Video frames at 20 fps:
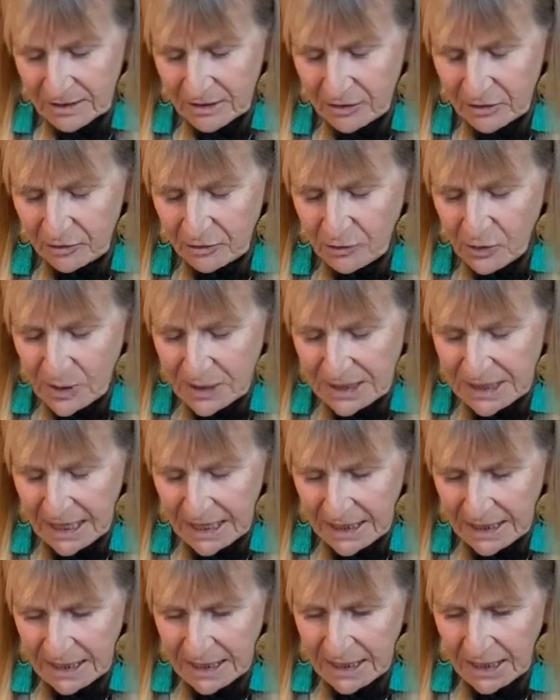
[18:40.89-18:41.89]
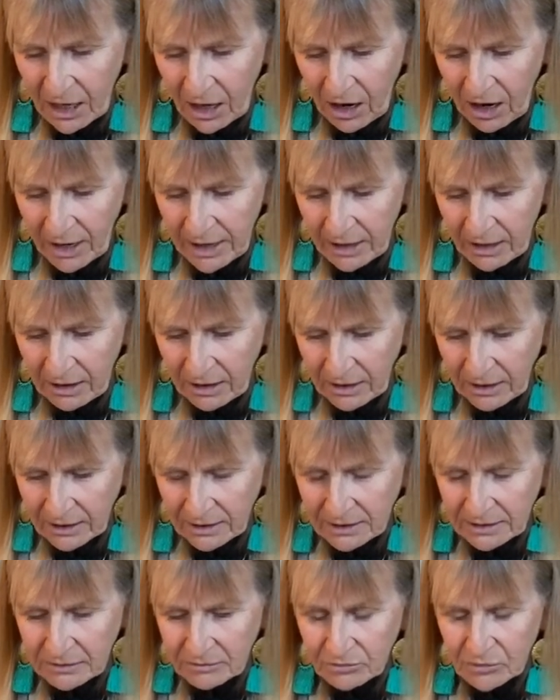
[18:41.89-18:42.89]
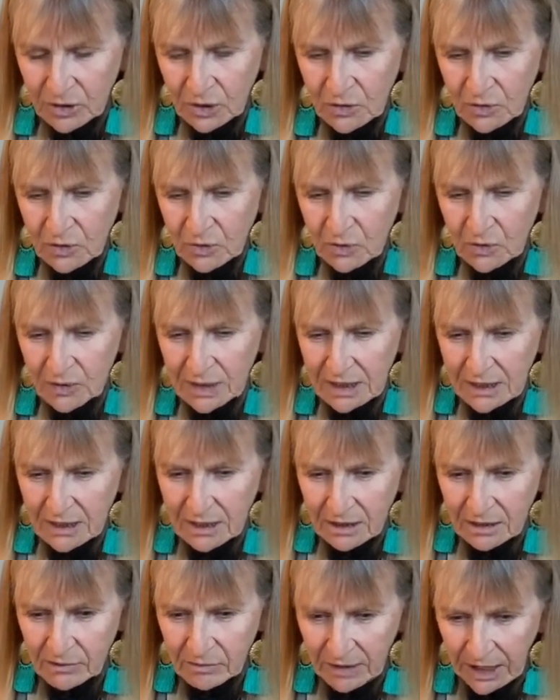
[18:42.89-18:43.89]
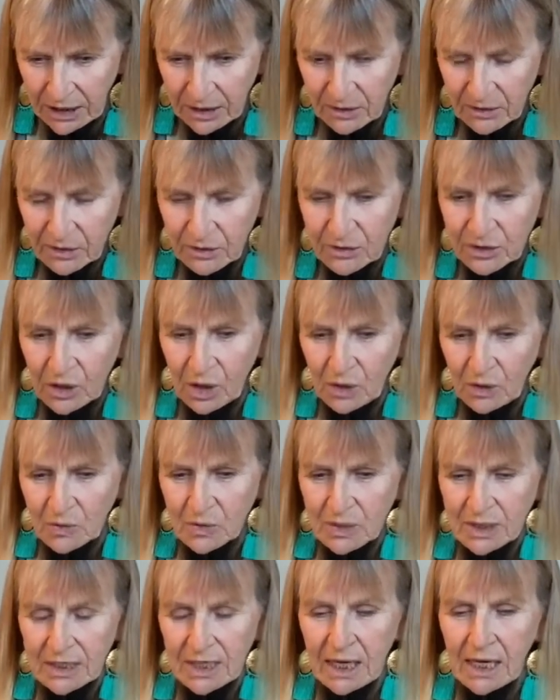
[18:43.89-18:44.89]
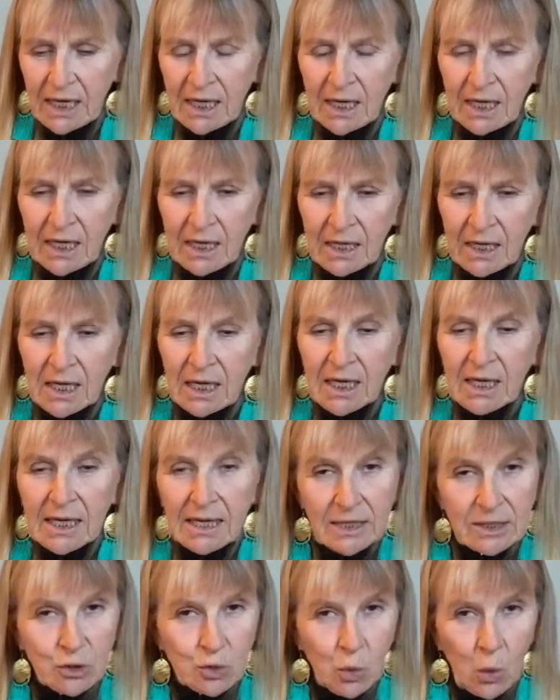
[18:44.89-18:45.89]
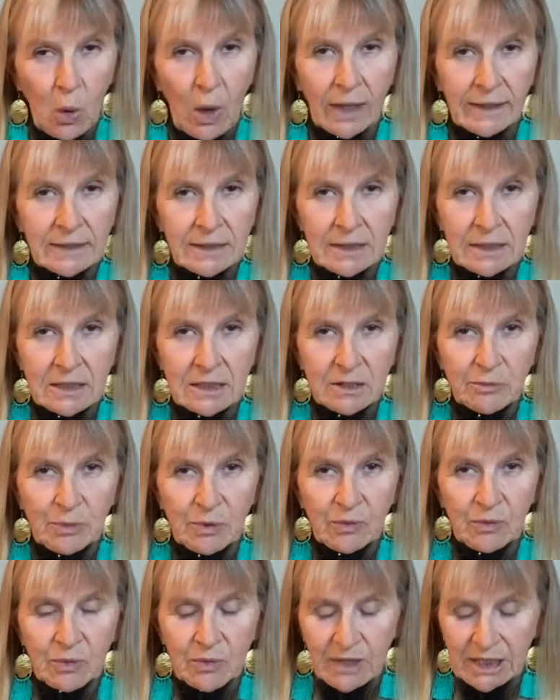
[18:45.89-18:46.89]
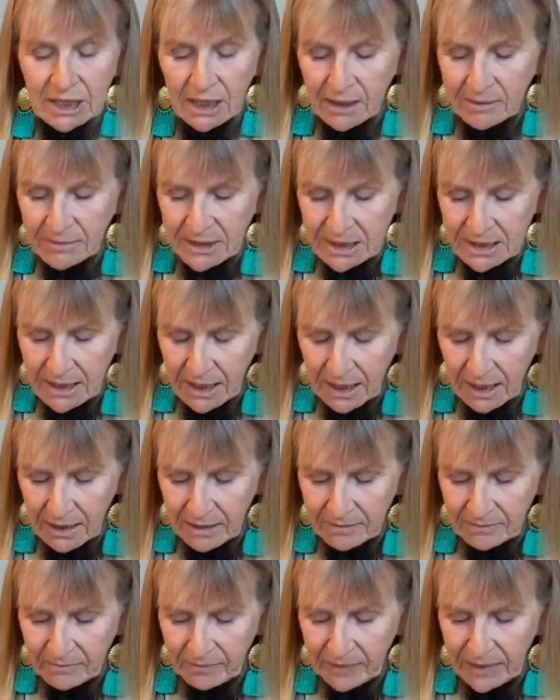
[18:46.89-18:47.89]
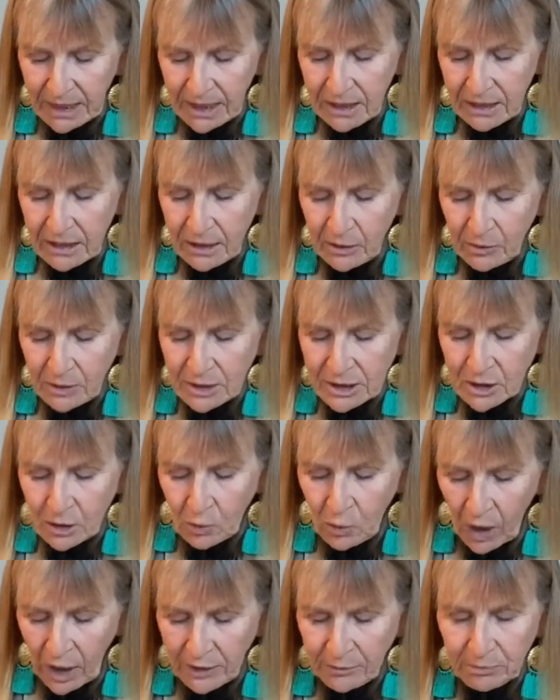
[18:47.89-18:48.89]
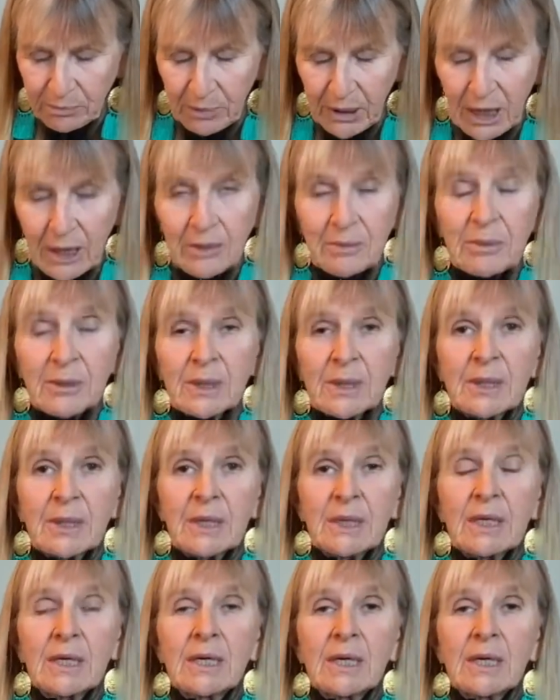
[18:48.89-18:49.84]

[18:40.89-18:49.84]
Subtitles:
for taking Ion, the regular dose is 1 teaspoon 3 times a day. There was a white paper